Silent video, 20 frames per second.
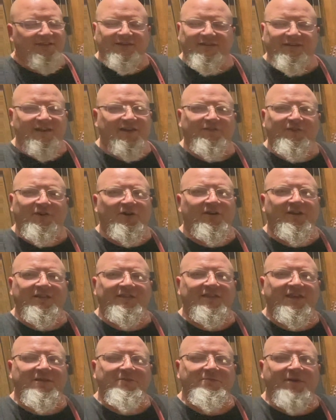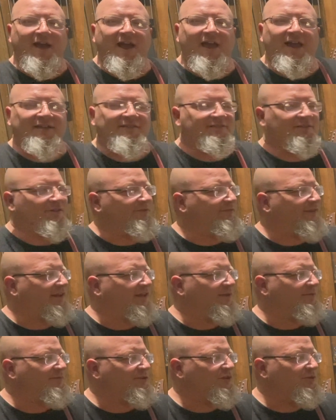never heard anything back. So if they
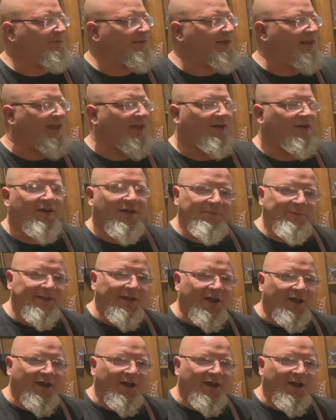come sue me now, I'll be